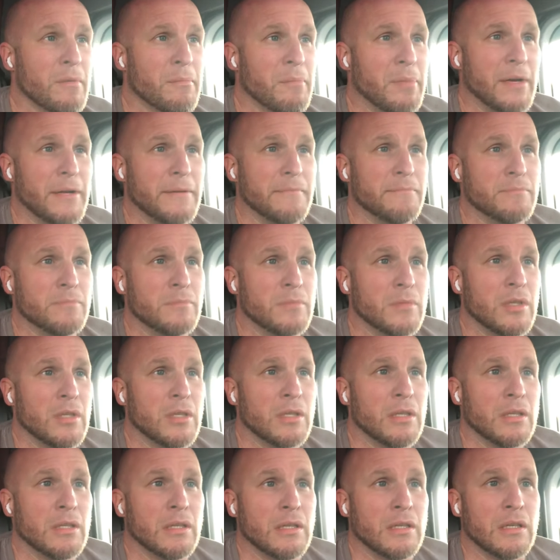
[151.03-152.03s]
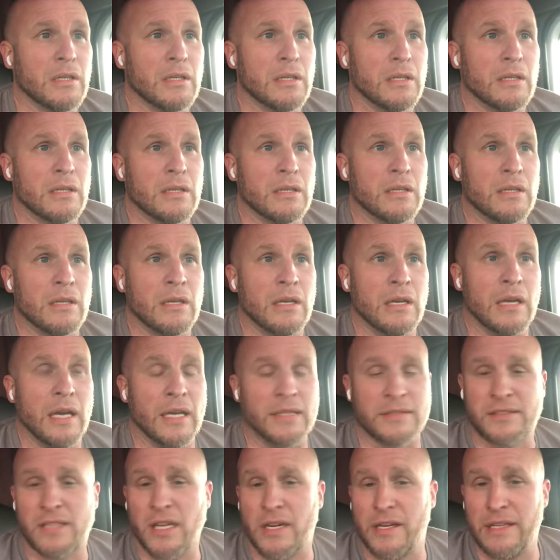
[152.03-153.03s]
But
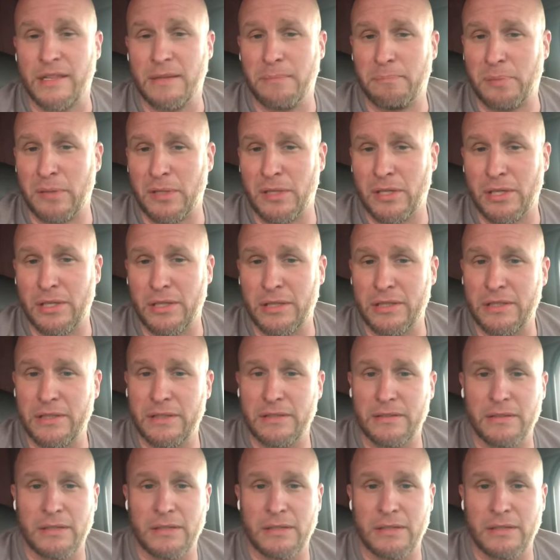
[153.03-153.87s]
I studied the book,